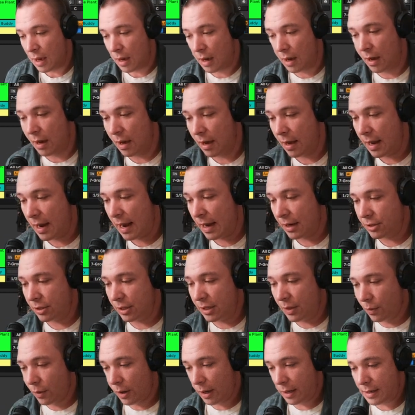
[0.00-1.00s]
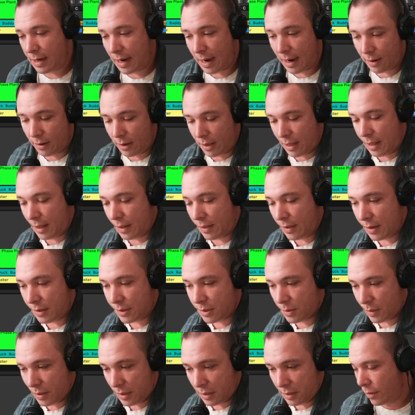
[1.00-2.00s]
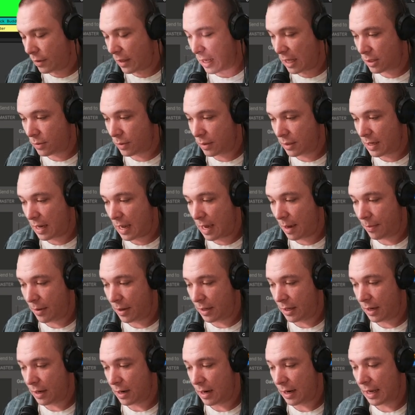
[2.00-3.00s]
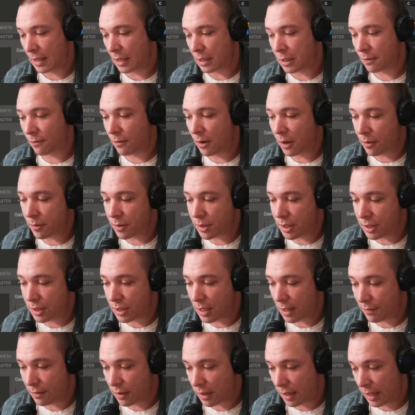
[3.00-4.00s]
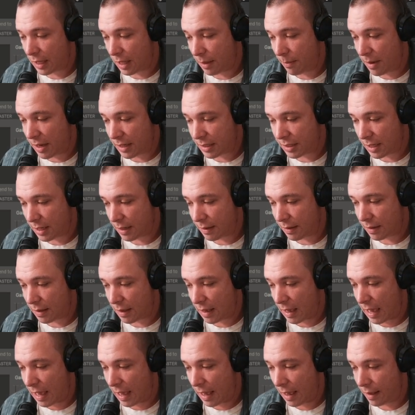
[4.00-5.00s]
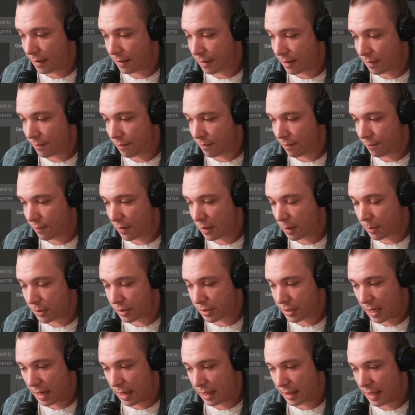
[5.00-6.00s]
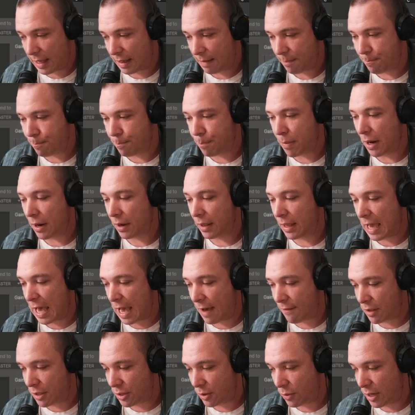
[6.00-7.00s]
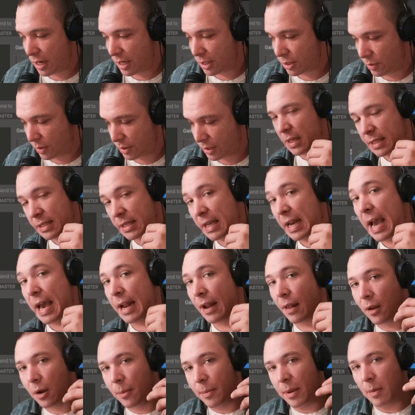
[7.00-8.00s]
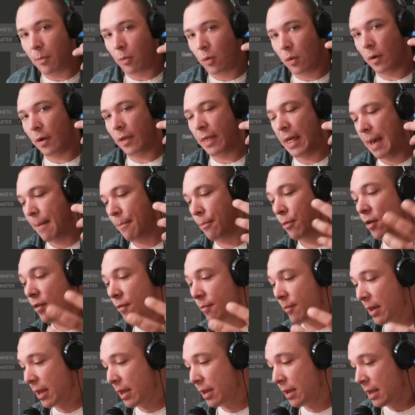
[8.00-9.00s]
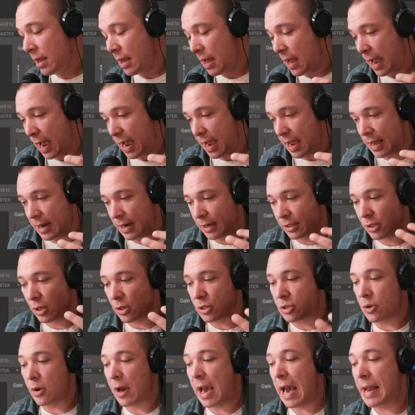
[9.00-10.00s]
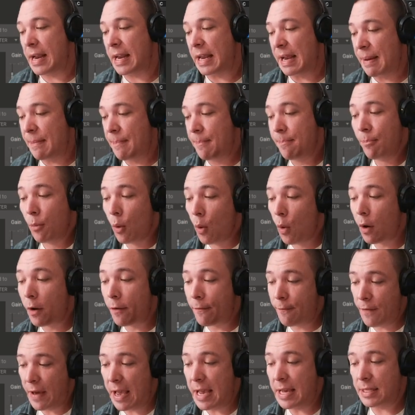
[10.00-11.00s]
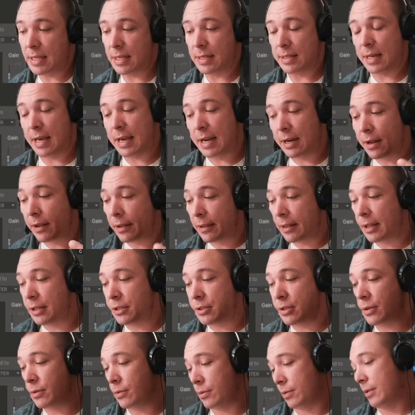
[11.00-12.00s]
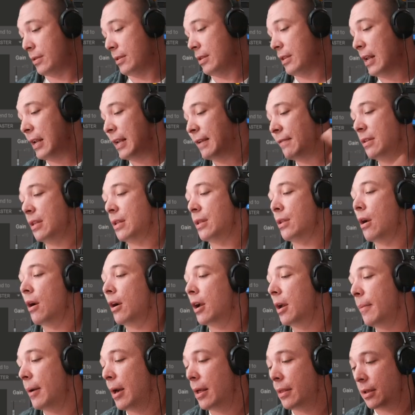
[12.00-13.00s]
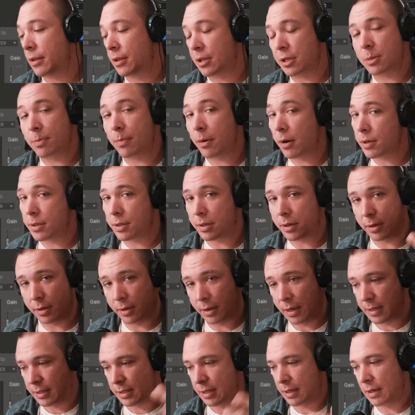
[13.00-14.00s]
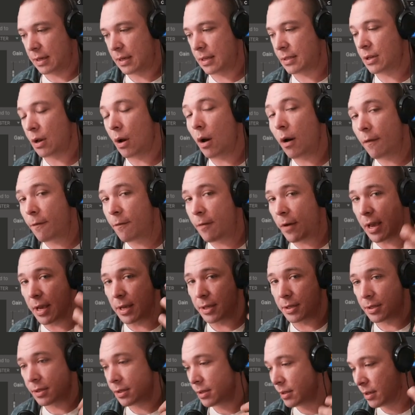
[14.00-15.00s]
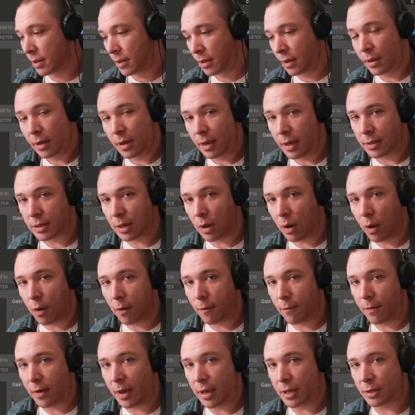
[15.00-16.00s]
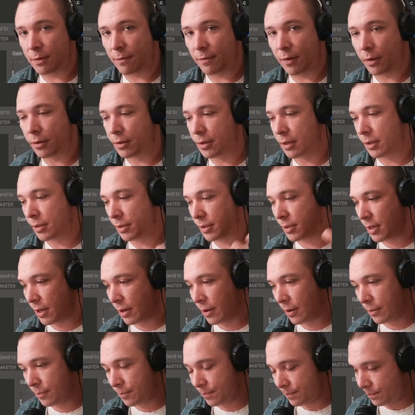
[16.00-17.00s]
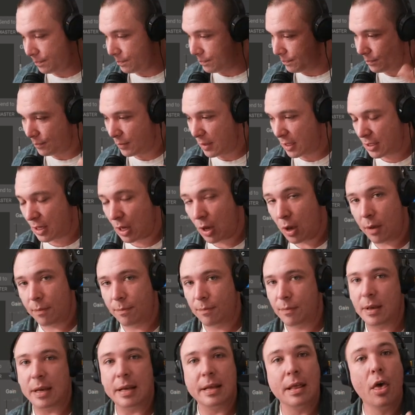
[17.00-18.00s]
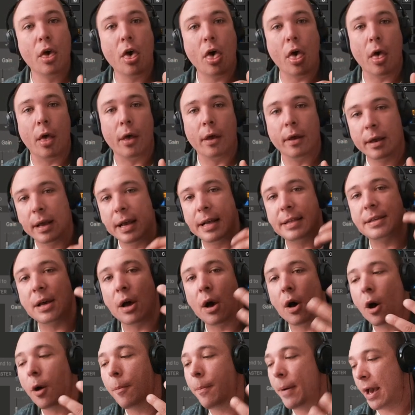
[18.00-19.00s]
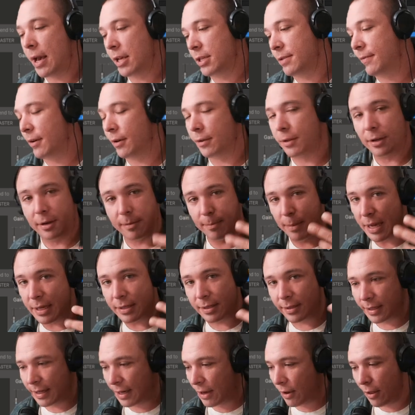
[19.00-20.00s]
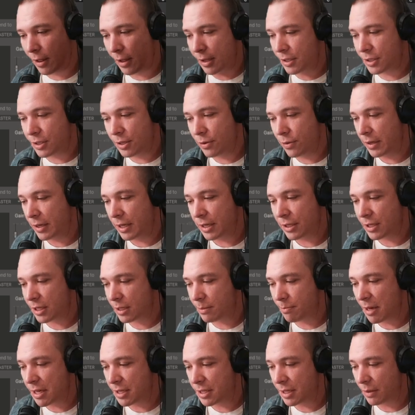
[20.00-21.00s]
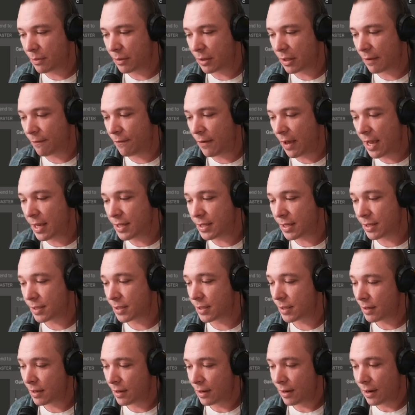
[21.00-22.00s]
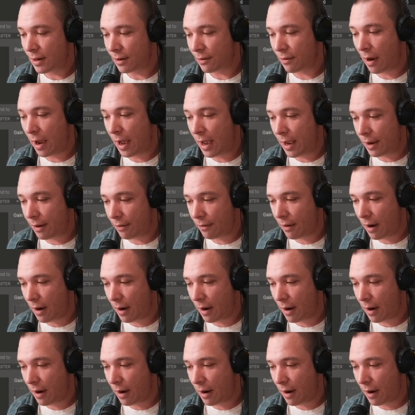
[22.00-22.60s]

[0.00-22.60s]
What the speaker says: It actually worked out in this one. That's what's happening here. I got this frequency shifter, I got the mix at 50%, and I barely have it doing it. So it's going to add a little bit more of that movement, and it's also adding more phases. And another thing too, not even to talk about the disperser. It's an all phase filter. So it's an all pass filter, and basically all it's doing is just messing with the phases. Right?